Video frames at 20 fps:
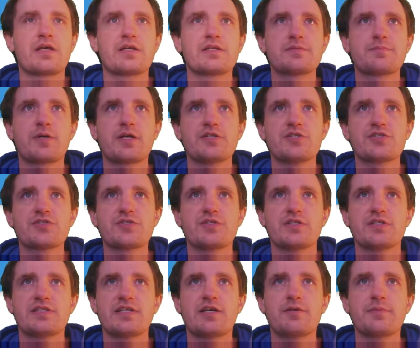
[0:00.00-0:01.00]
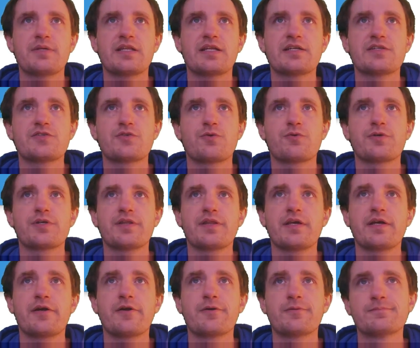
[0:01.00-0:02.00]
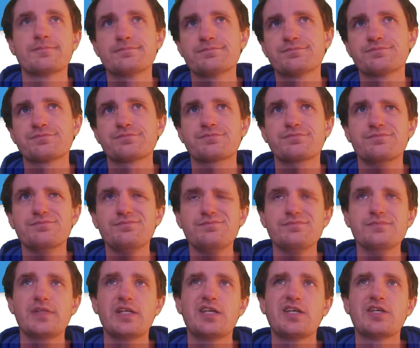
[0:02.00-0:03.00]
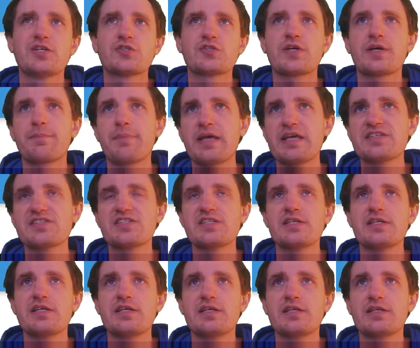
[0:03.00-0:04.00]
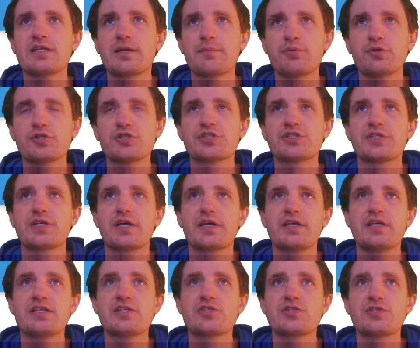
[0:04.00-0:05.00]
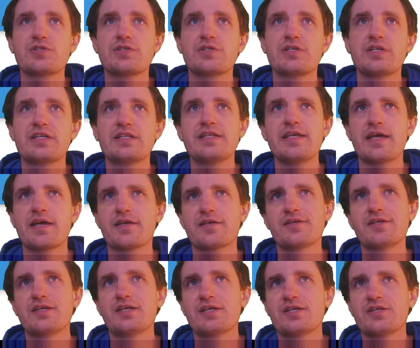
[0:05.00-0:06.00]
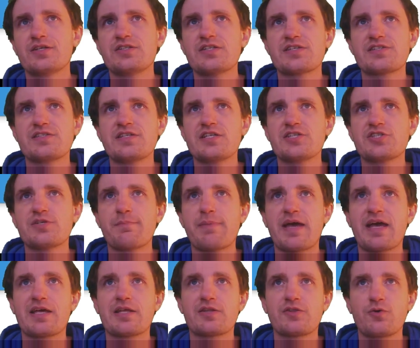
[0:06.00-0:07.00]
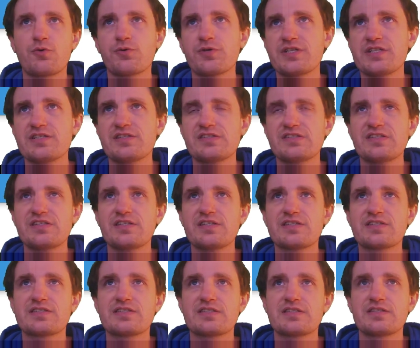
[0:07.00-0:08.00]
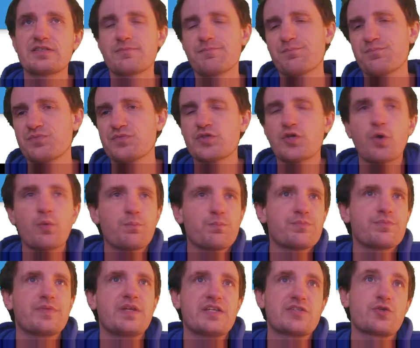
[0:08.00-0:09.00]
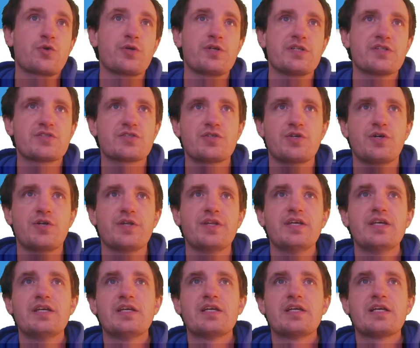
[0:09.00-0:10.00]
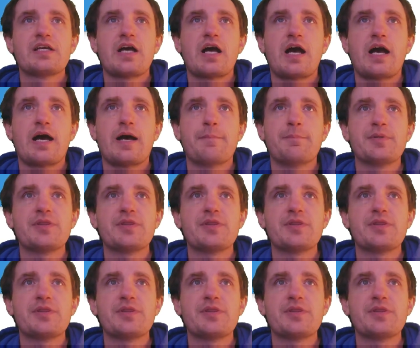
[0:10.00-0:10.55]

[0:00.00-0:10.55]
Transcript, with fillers: it's probably just going to tell me that it's already there. So I paste it in, I push uh, enter. Yeah, destination path already exists, so it's already installed. Uh, but